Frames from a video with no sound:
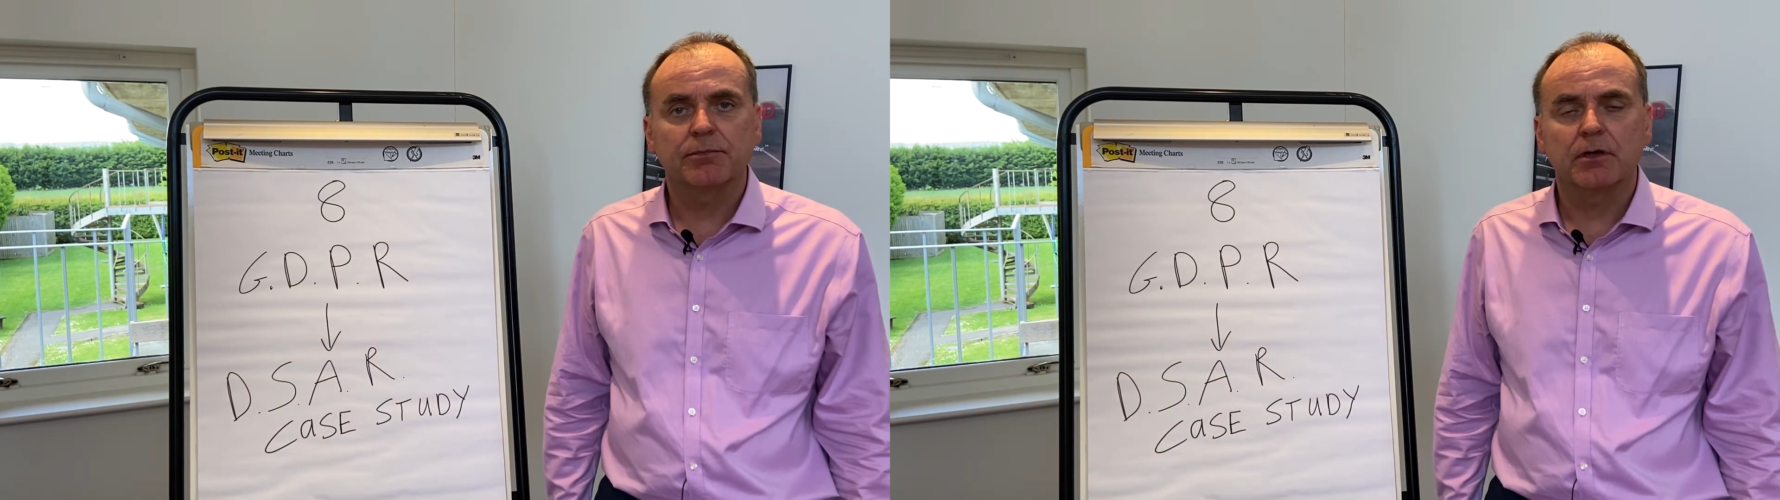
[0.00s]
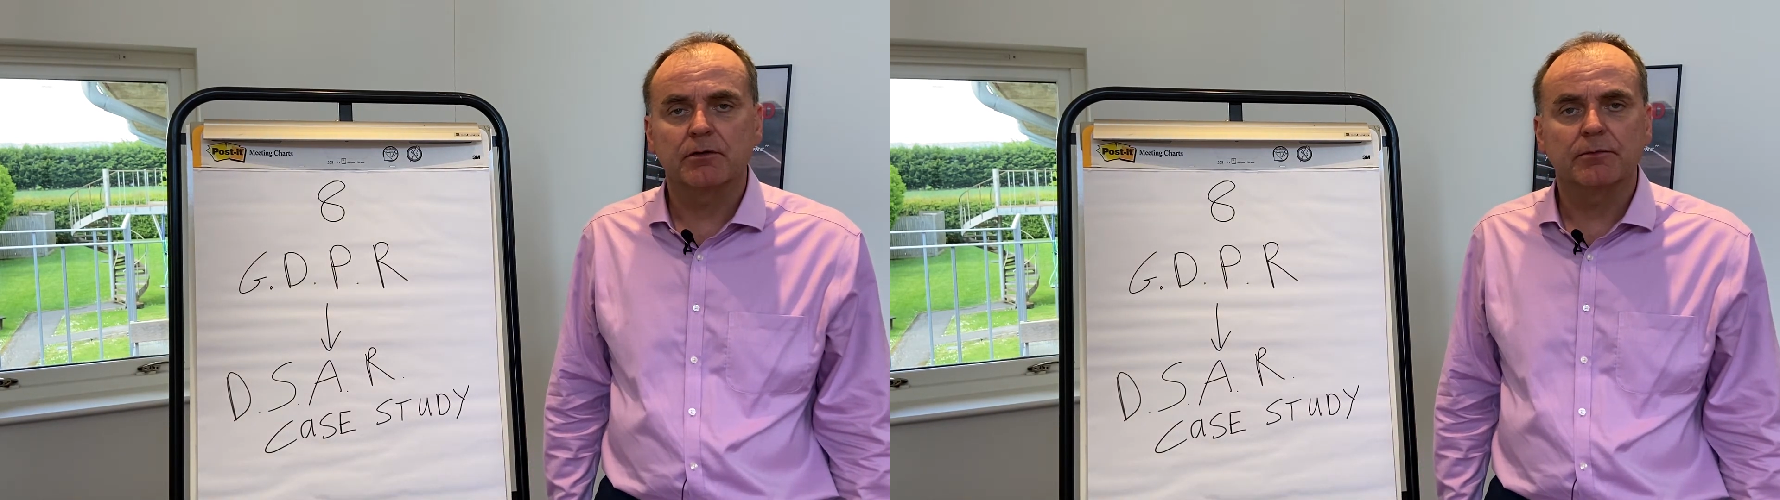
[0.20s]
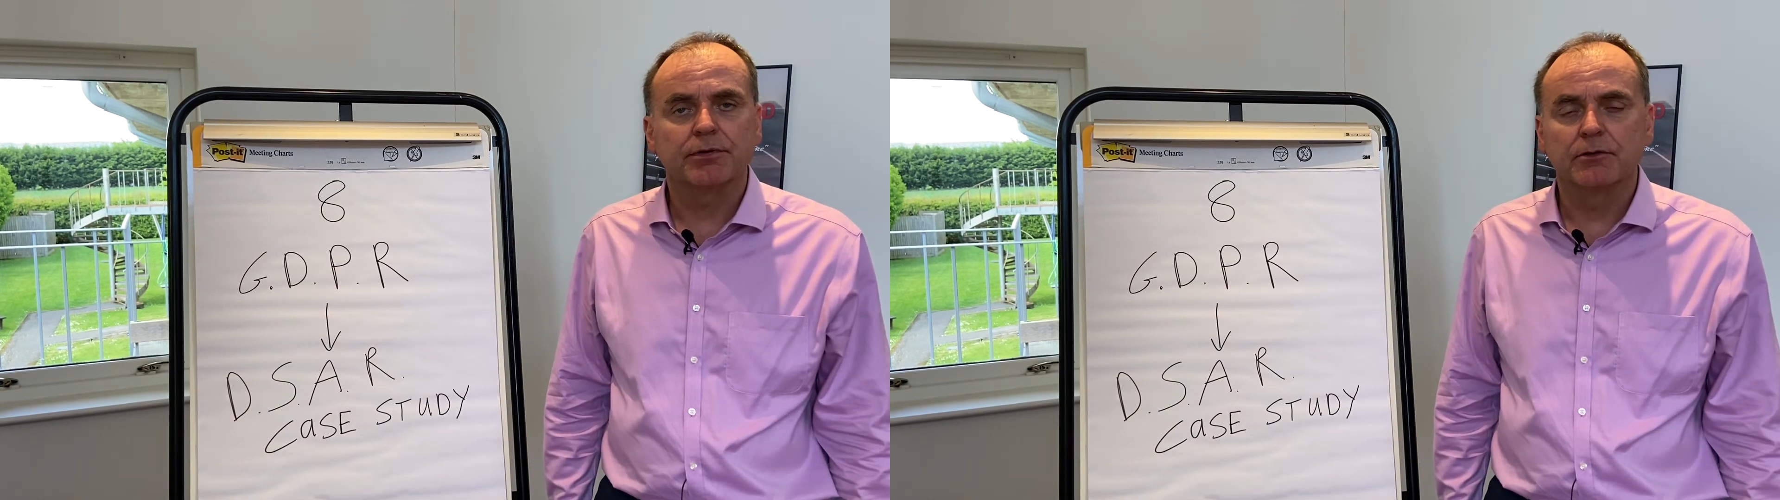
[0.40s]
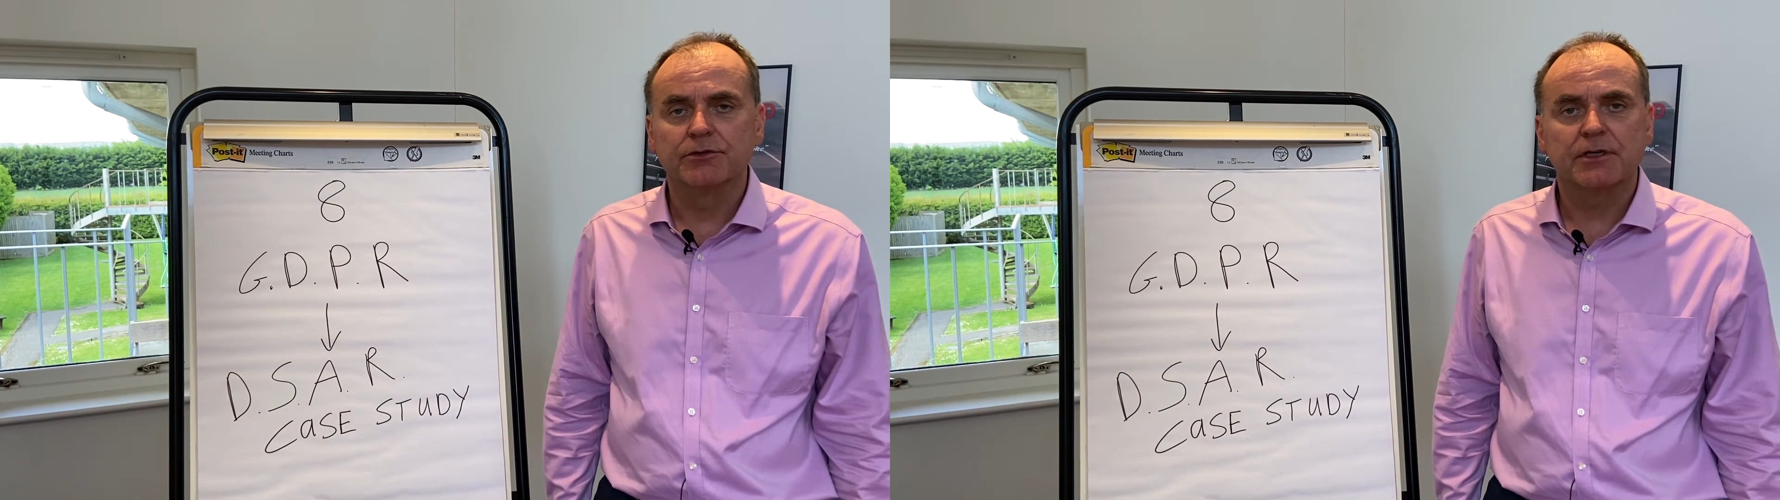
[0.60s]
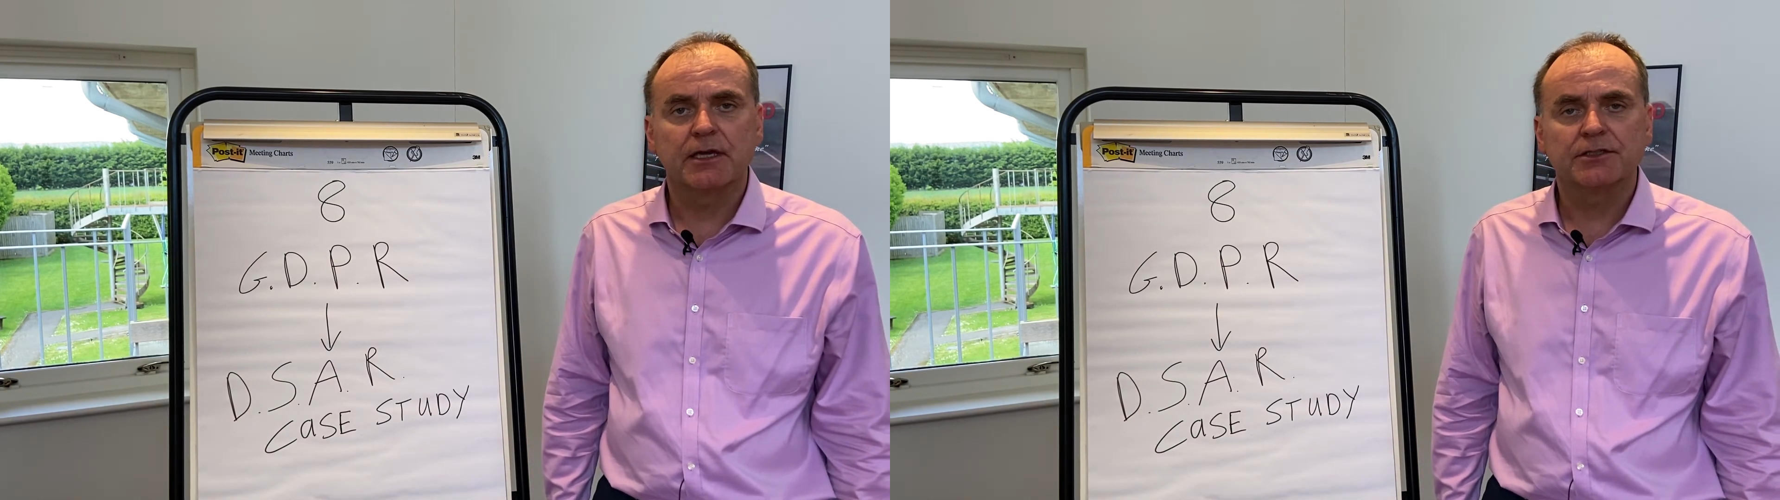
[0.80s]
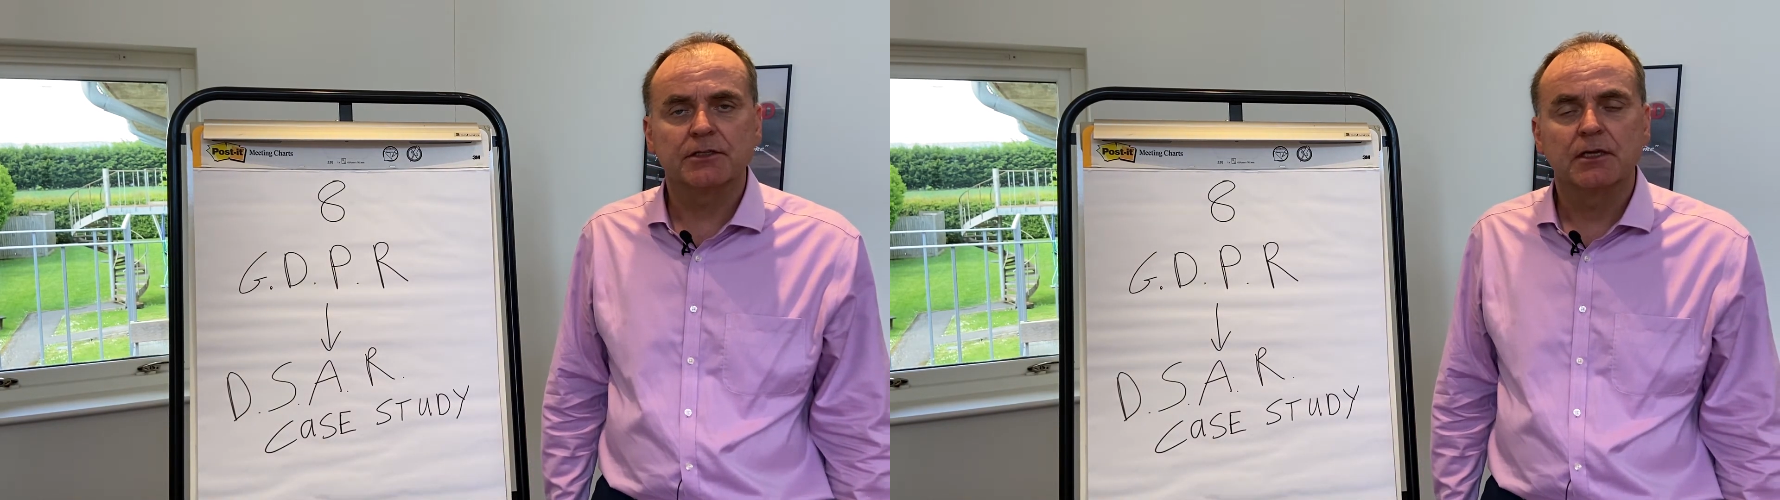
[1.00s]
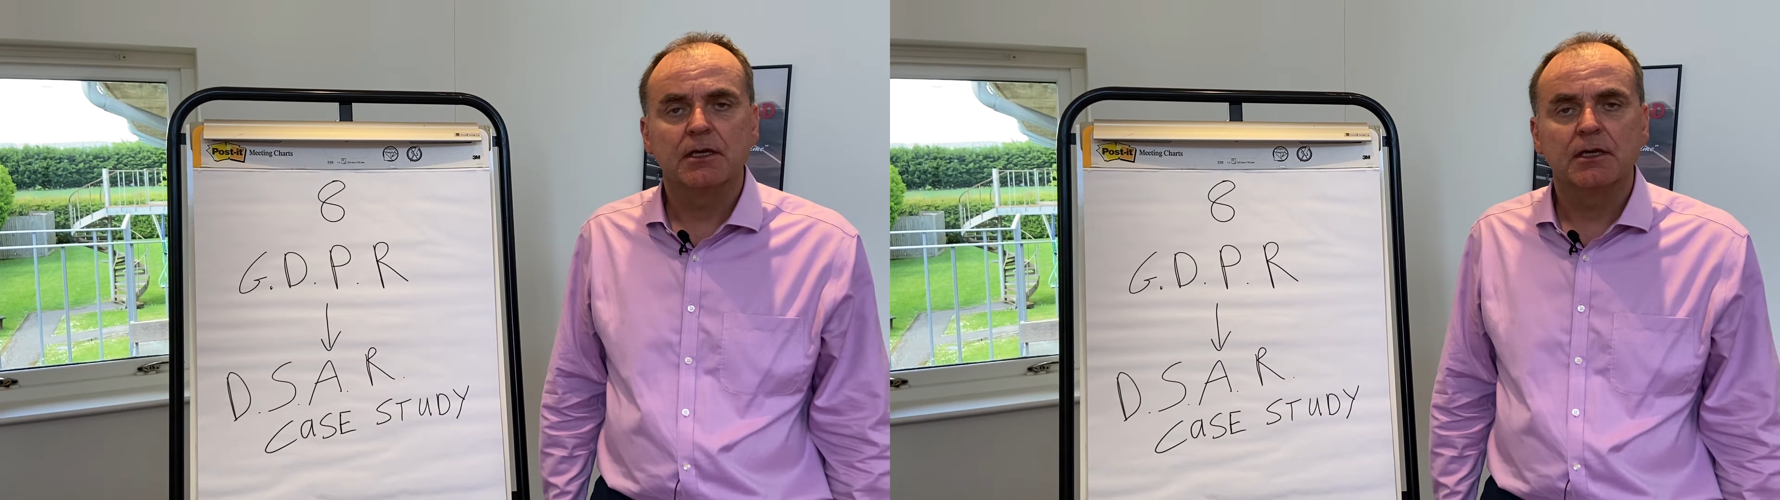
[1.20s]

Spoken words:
part of the process.